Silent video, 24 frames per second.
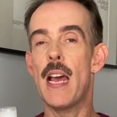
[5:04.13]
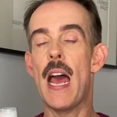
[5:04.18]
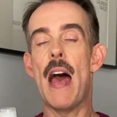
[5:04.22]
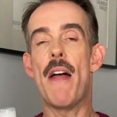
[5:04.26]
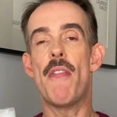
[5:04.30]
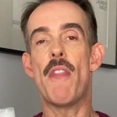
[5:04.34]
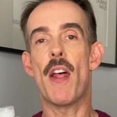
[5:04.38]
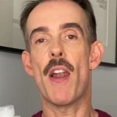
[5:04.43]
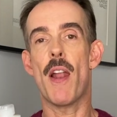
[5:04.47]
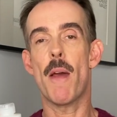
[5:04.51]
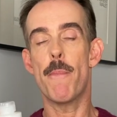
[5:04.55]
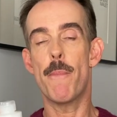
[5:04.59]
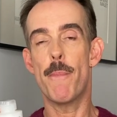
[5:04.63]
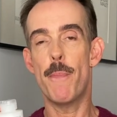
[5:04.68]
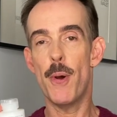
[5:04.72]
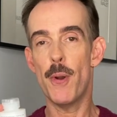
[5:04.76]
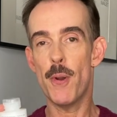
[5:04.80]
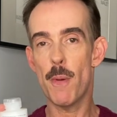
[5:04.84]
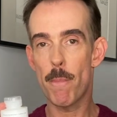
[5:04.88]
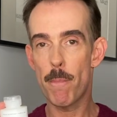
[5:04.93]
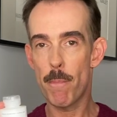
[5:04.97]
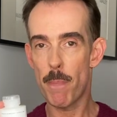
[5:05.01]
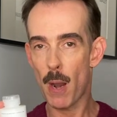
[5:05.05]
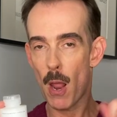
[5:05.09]
And then I put a
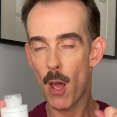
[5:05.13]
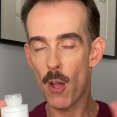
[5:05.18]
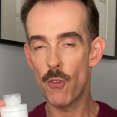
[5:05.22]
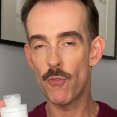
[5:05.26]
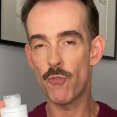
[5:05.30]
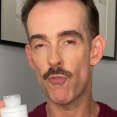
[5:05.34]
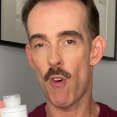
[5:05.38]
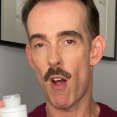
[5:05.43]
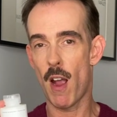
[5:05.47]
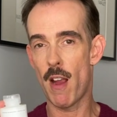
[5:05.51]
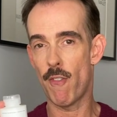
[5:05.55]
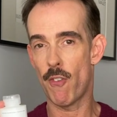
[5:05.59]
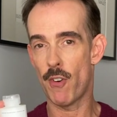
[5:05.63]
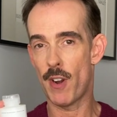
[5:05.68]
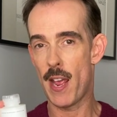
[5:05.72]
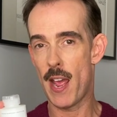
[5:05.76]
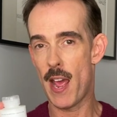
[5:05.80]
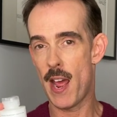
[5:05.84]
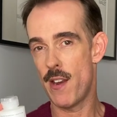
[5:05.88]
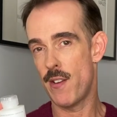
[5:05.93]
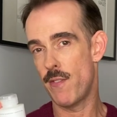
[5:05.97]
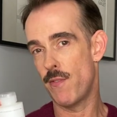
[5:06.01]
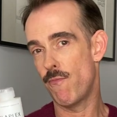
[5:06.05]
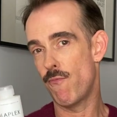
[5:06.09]
blow dryer on it
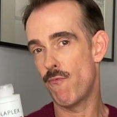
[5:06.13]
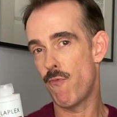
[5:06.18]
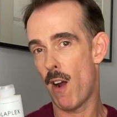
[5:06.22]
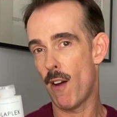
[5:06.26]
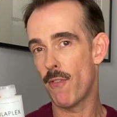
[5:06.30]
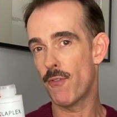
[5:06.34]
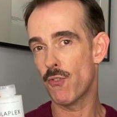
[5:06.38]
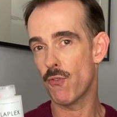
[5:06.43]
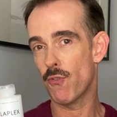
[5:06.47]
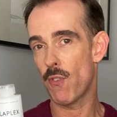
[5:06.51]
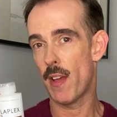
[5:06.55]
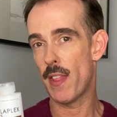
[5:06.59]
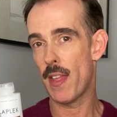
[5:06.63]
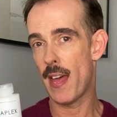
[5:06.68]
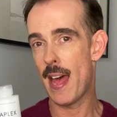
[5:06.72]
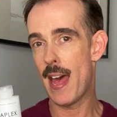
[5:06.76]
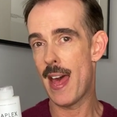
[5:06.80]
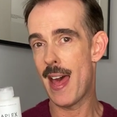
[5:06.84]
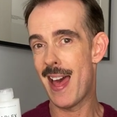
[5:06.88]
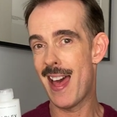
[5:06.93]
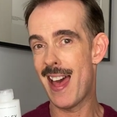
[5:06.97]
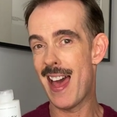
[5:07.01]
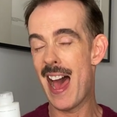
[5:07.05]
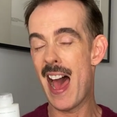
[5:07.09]
and rough dry the
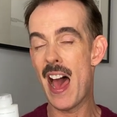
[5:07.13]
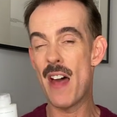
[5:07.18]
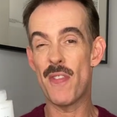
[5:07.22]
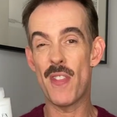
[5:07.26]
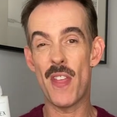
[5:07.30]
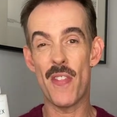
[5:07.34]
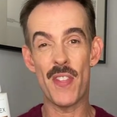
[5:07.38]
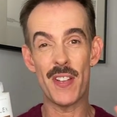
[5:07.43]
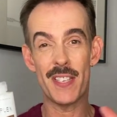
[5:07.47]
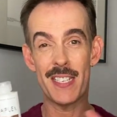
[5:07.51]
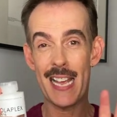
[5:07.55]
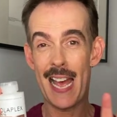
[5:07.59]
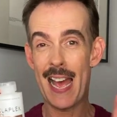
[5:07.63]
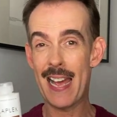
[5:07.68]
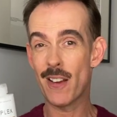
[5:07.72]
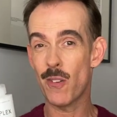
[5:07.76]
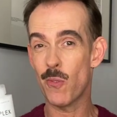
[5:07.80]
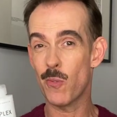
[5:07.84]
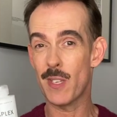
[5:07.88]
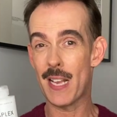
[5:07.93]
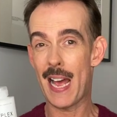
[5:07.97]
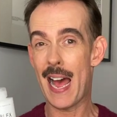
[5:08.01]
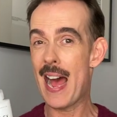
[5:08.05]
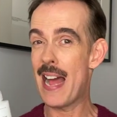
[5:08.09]
hair, and then the
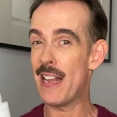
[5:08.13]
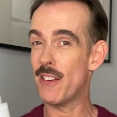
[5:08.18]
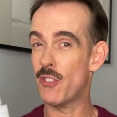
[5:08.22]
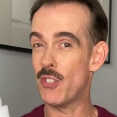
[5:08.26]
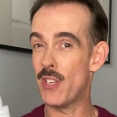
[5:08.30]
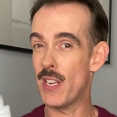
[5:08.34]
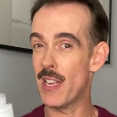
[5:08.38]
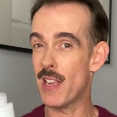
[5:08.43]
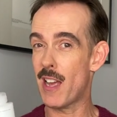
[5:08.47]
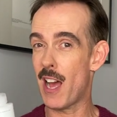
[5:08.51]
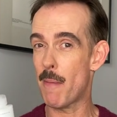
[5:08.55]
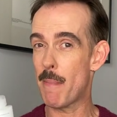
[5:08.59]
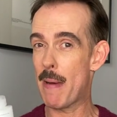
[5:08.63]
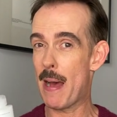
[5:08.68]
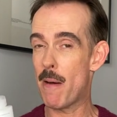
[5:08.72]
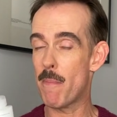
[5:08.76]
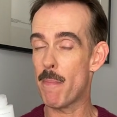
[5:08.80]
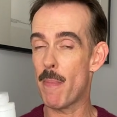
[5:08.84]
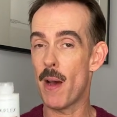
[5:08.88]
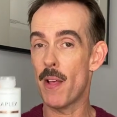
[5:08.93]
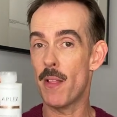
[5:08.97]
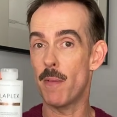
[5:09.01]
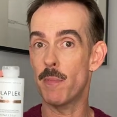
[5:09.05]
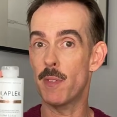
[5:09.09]
tangles actually come out
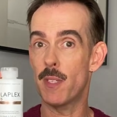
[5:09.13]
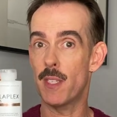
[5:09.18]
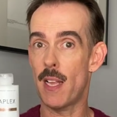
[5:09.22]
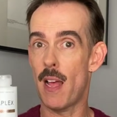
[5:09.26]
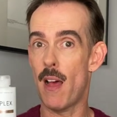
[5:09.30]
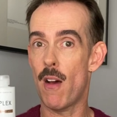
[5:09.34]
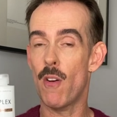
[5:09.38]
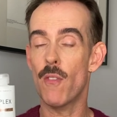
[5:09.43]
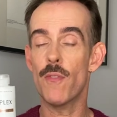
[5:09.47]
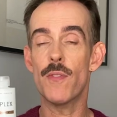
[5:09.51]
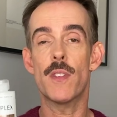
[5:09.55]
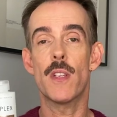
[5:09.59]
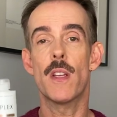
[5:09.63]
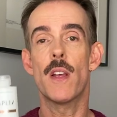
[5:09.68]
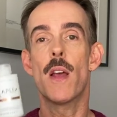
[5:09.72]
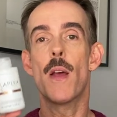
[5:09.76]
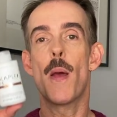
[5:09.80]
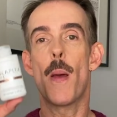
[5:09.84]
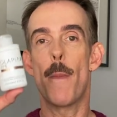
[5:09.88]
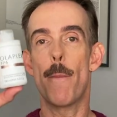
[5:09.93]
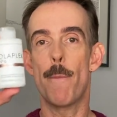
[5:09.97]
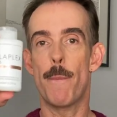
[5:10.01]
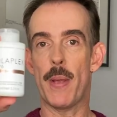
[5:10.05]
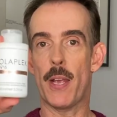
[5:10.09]
by themselves
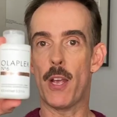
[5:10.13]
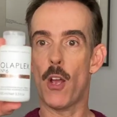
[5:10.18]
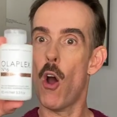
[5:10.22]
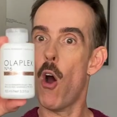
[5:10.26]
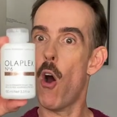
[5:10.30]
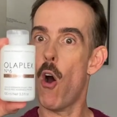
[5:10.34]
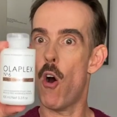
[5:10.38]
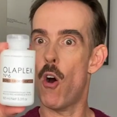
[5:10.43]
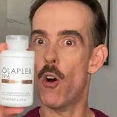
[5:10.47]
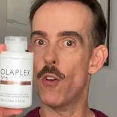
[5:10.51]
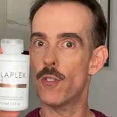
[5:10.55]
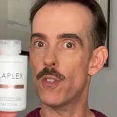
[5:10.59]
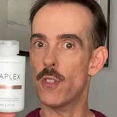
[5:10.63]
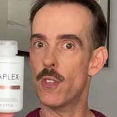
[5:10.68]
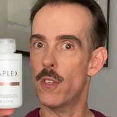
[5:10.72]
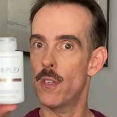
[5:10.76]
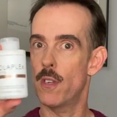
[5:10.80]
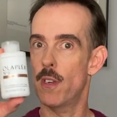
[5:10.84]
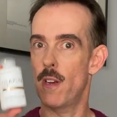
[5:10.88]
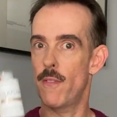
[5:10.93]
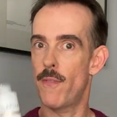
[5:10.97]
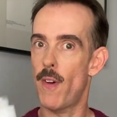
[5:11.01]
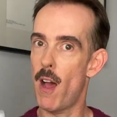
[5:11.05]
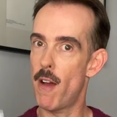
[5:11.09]
because
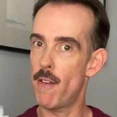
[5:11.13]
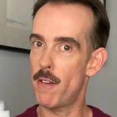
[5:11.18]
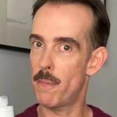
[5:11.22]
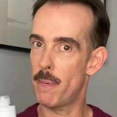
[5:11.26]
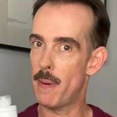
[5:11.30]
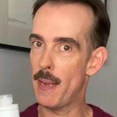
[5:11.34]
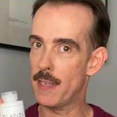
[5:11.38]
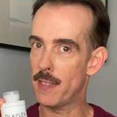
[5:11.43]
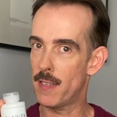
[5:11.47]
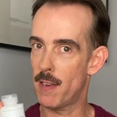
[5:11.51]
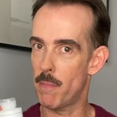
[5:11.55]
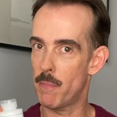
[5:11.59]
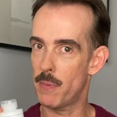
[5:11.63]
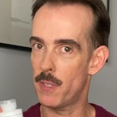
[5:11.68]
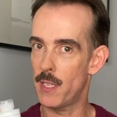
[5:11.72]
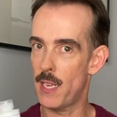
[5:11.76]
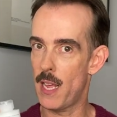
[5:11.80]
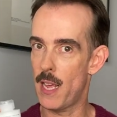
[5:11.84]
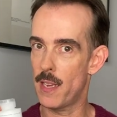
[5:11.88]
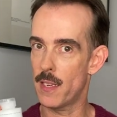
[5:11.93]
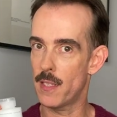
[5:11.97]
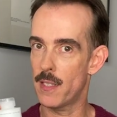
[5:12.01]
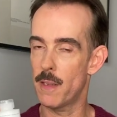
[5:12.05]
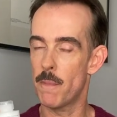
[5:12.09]
of Olaplex number
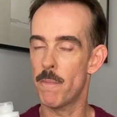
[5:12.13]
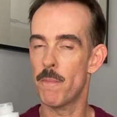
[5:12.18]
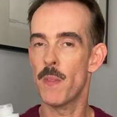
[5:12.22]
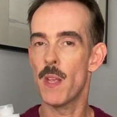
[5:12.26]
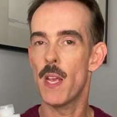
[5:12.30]
6.